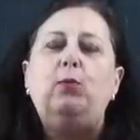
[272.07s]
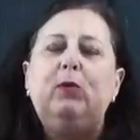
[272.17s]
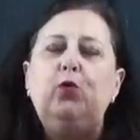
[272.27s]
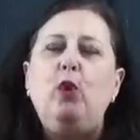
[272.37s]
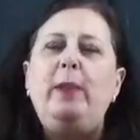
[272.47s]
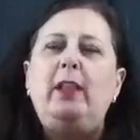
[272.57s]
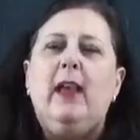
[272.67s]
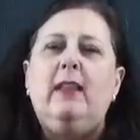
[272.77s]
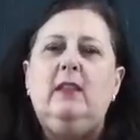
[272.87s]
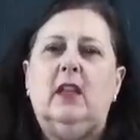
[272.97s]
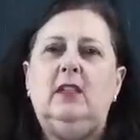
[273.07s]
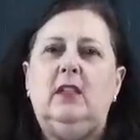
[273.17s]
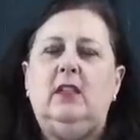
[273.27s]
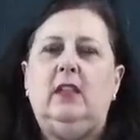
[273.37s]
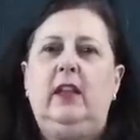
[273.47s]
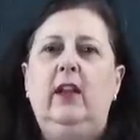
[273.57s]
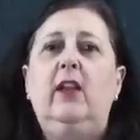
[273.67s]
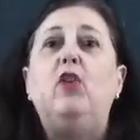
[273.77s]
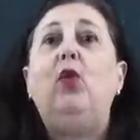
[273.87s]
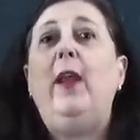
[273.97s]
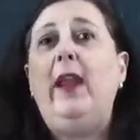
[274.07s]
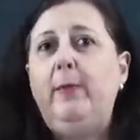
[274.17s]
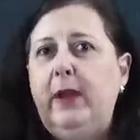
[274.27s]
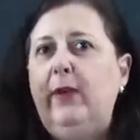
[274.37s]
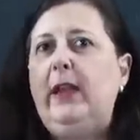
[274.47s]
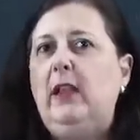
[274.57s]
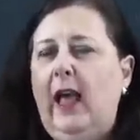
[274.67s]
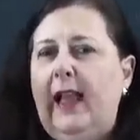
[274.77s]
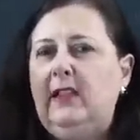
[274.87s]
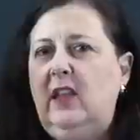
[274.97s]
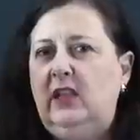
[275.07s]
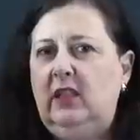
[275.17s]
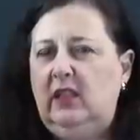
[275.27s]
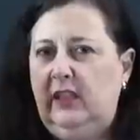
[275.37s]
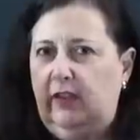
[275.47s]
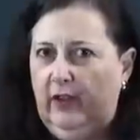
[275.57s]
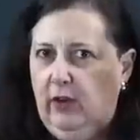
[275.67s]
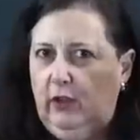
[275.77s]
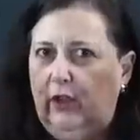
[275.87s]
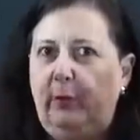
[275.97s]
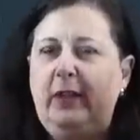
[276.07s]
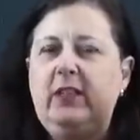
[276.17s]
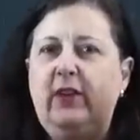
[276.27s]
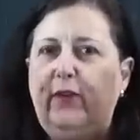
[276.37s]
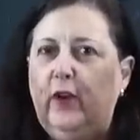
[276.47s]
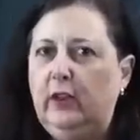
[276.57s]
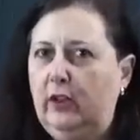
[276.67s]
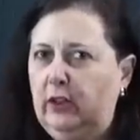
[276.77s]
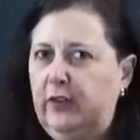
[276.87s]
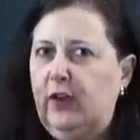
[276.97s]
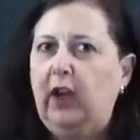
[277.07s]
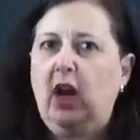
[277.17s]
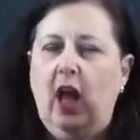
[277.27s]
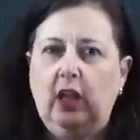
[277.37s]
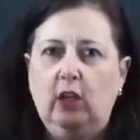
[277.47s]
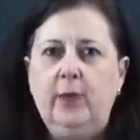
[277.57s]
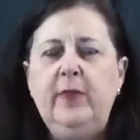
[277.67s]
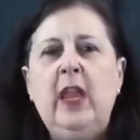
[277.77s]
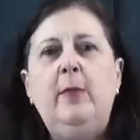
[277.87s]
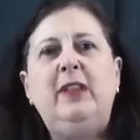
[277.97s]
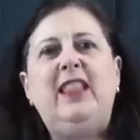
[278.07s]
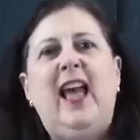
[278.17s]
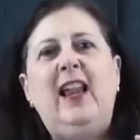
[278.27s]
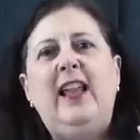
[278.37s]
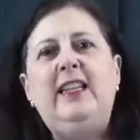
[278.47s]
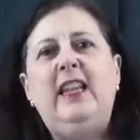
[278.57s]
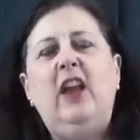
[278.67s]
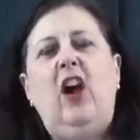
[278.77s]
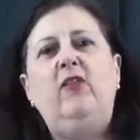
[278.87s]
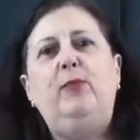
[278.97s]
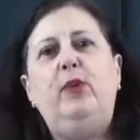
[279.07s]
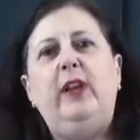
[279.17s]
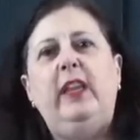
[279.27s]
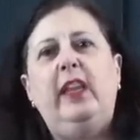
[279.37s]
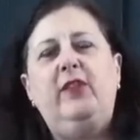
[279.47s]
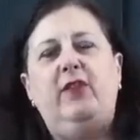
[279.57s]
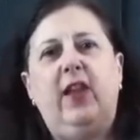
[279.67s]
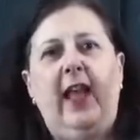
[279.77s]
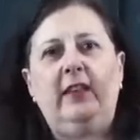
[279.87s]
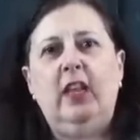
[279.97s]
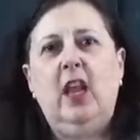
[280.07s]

Ruby glass cut to clear, cranberry glass cut to clear. They're a little different color, but that idea of putting, in fact,